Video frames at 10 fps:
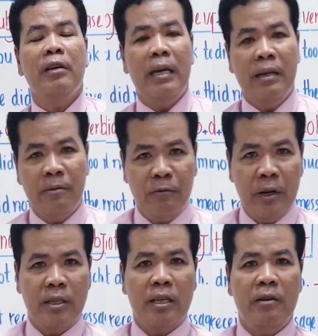
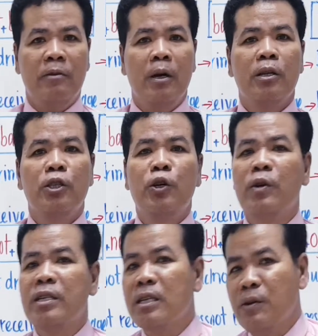infinitive to
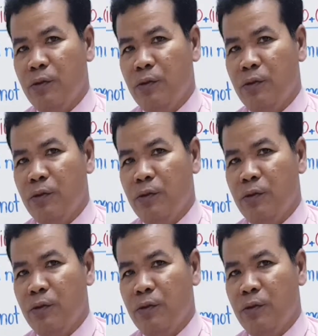receive.